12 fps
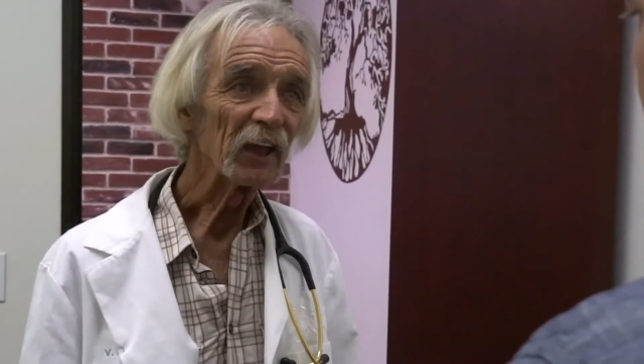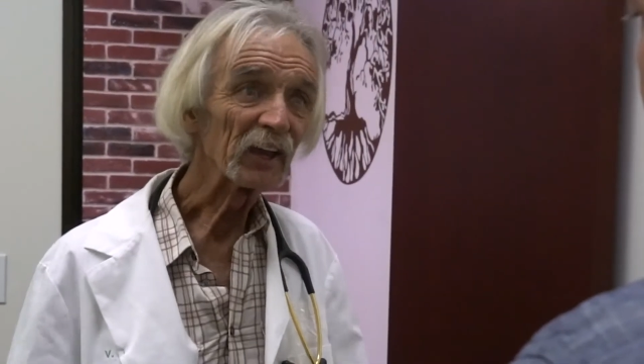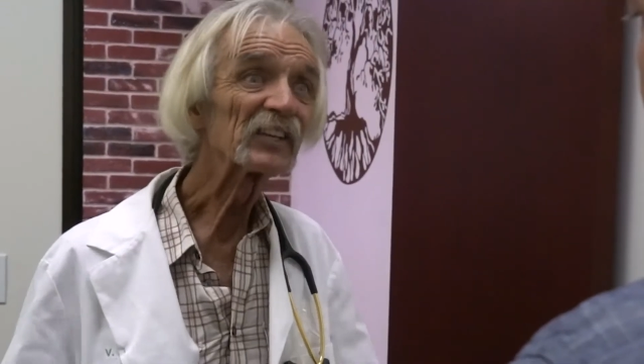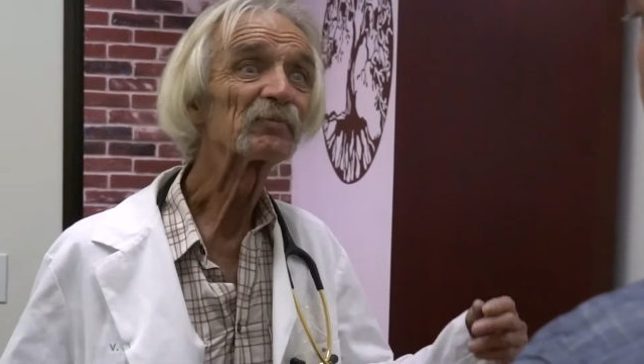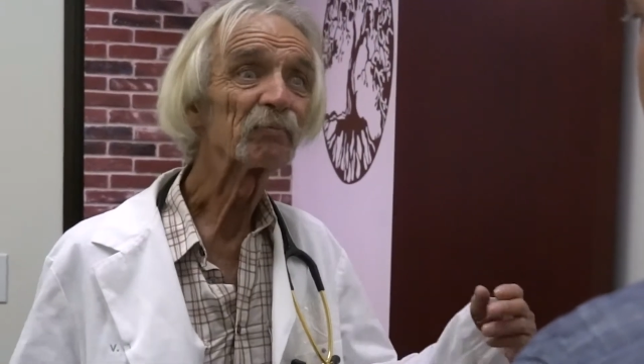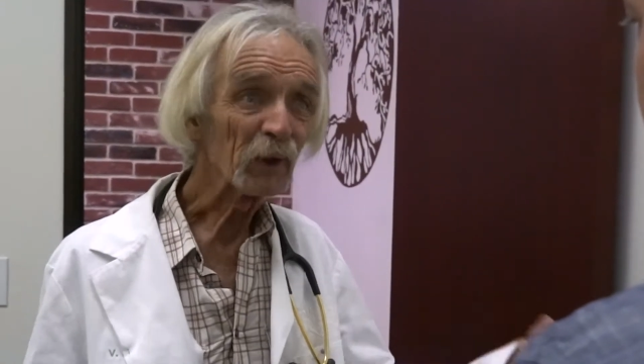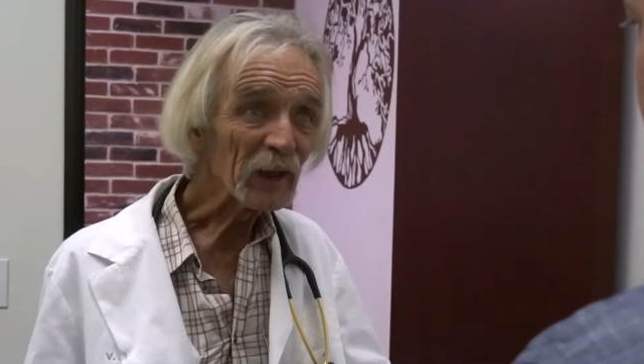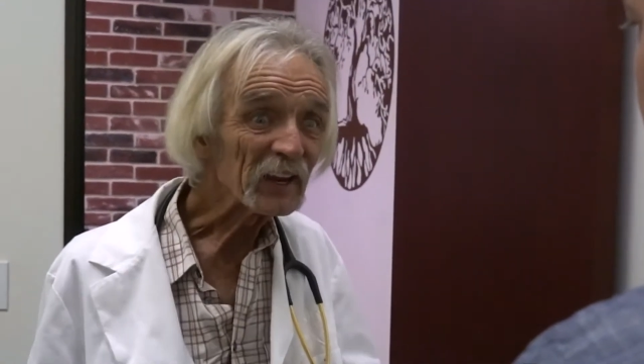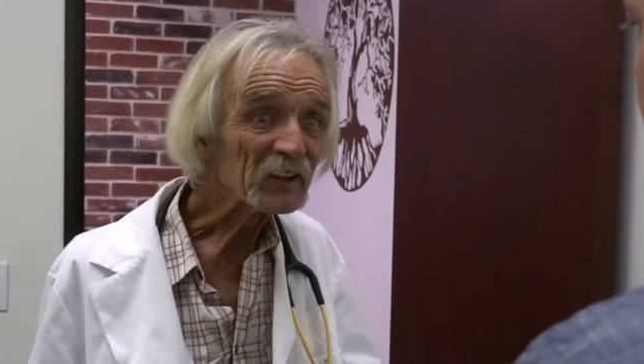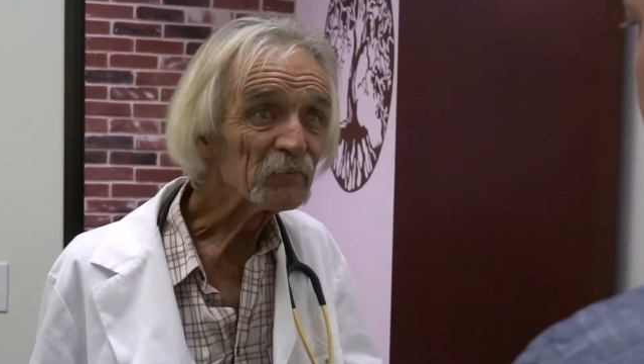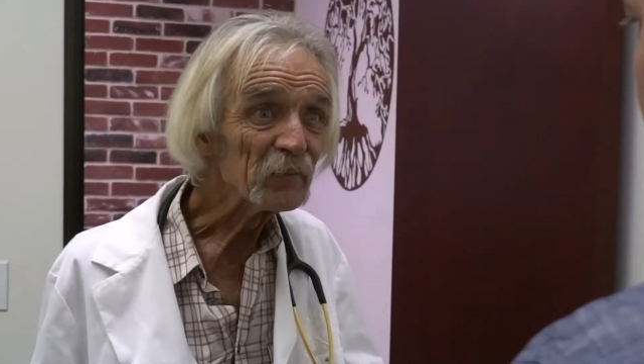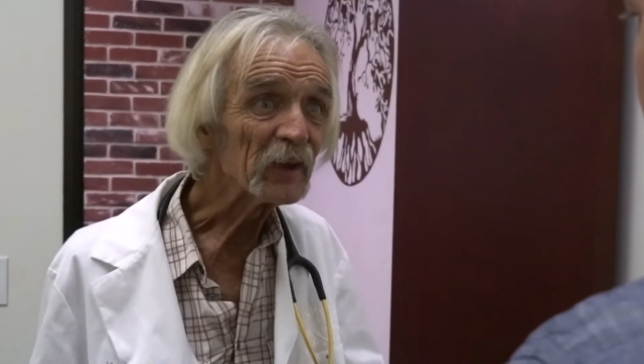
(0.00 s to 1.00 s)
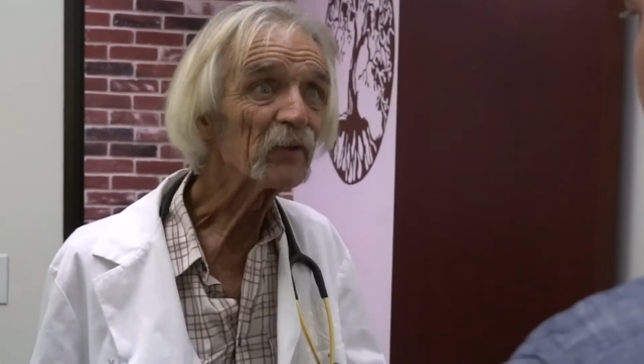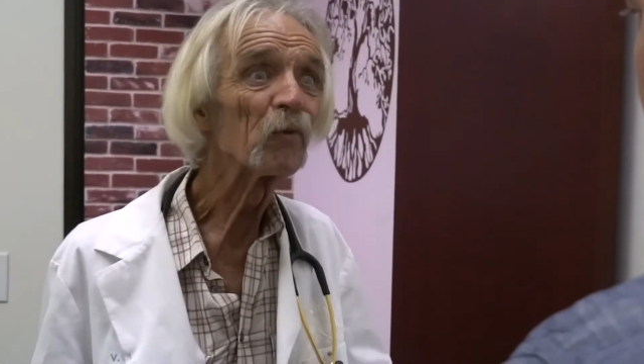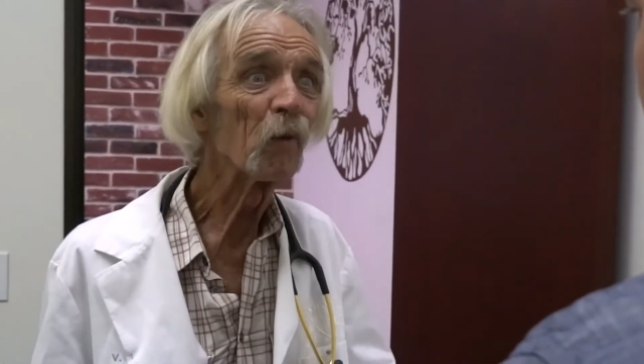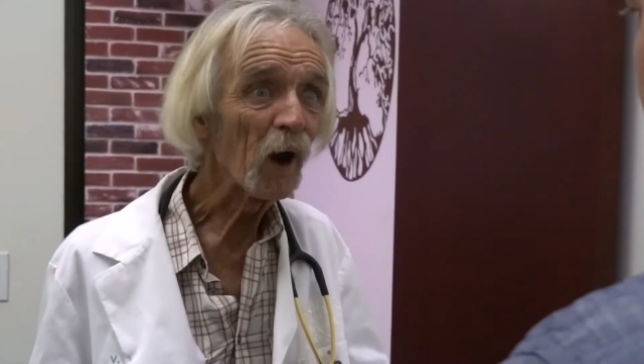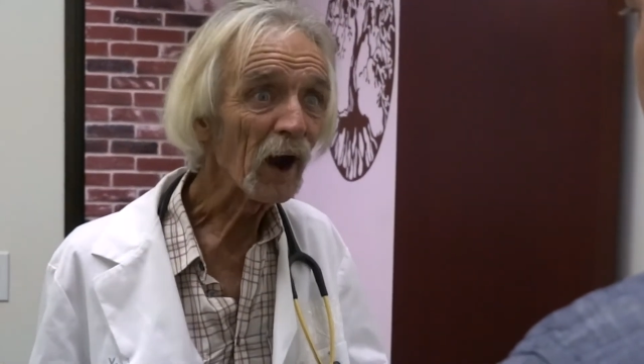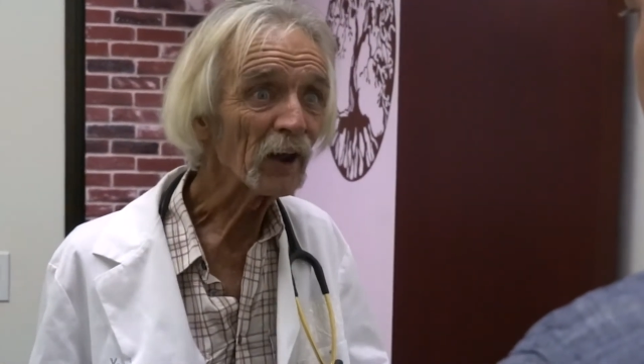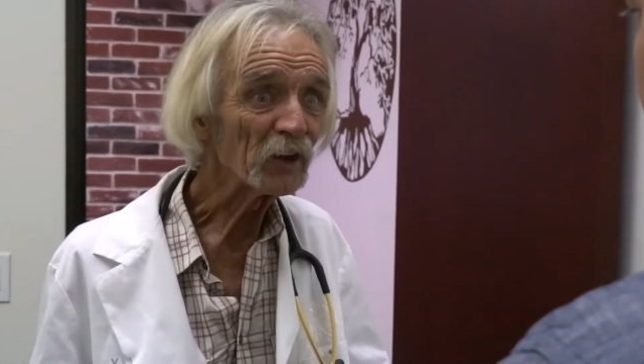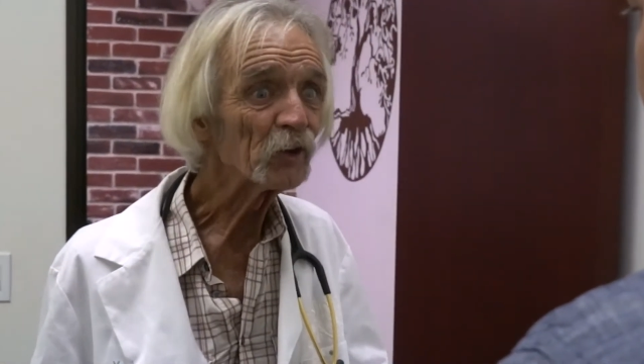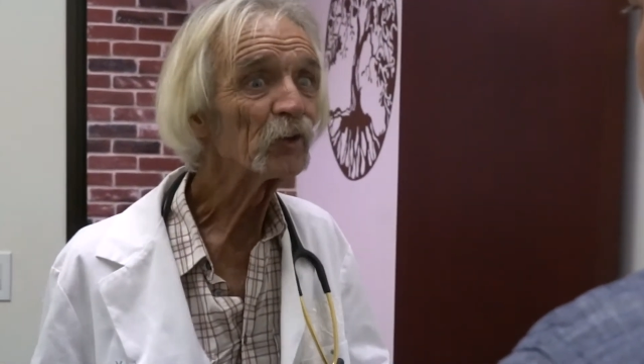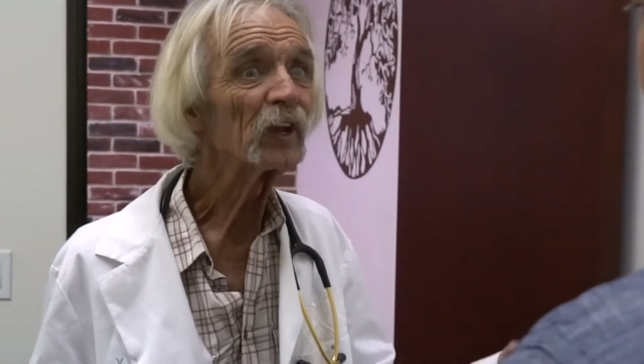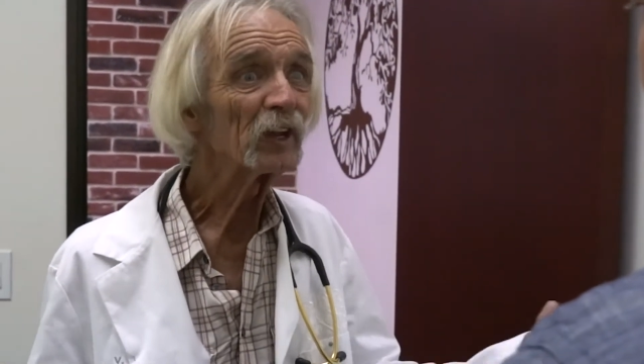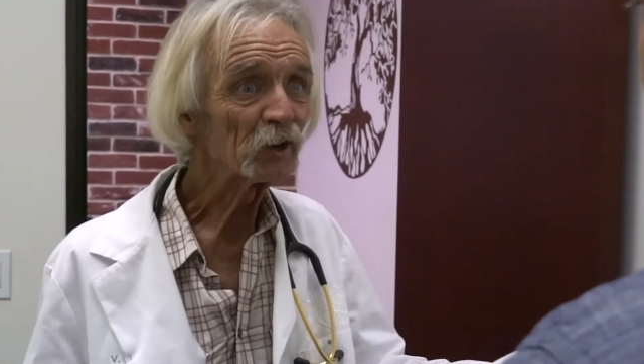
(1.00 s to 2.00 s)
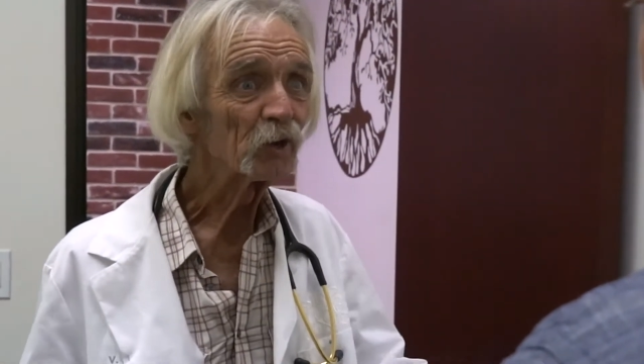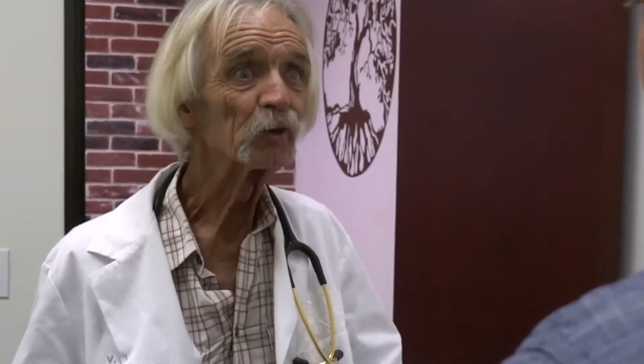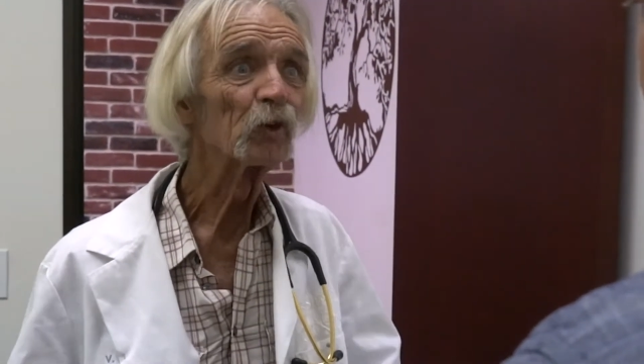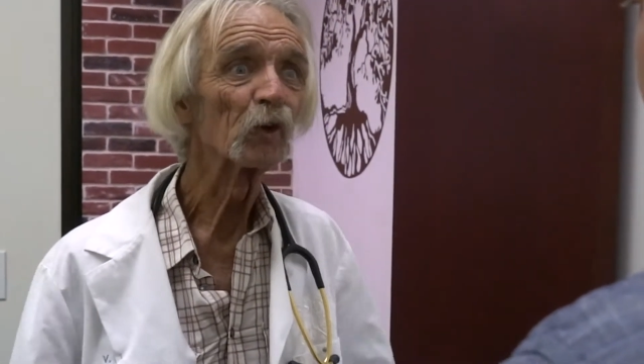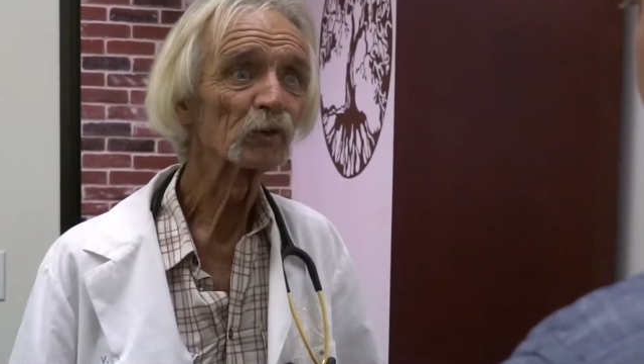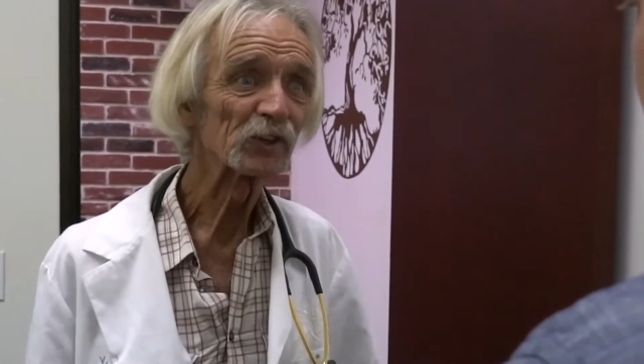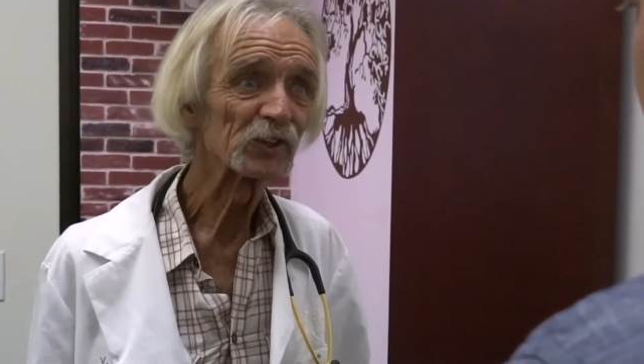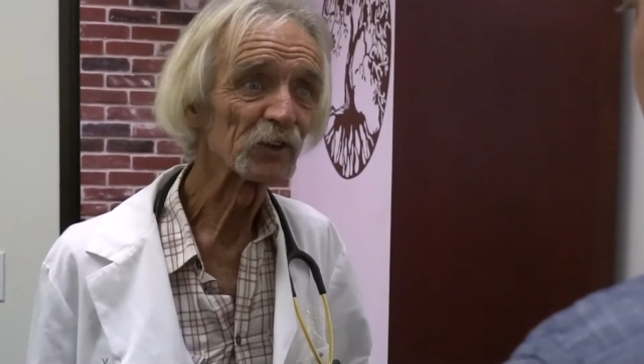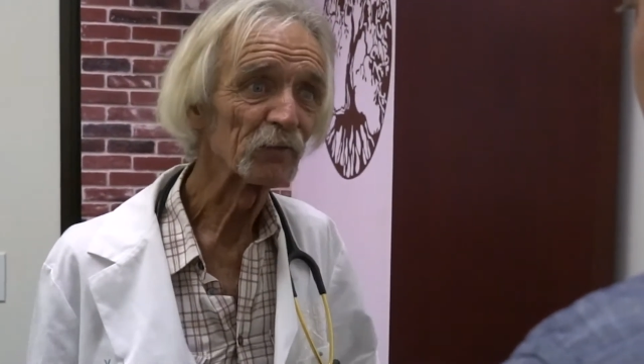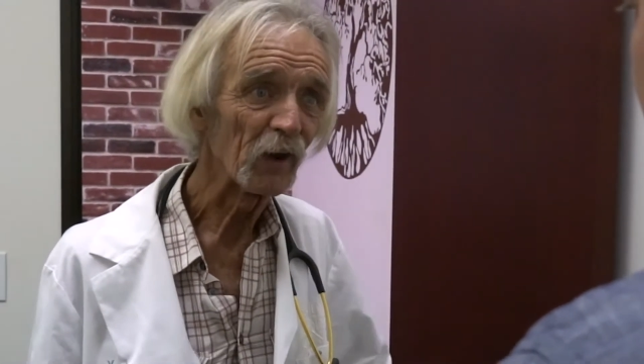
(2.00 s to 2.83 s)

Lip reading: Explain to me why you need two doses of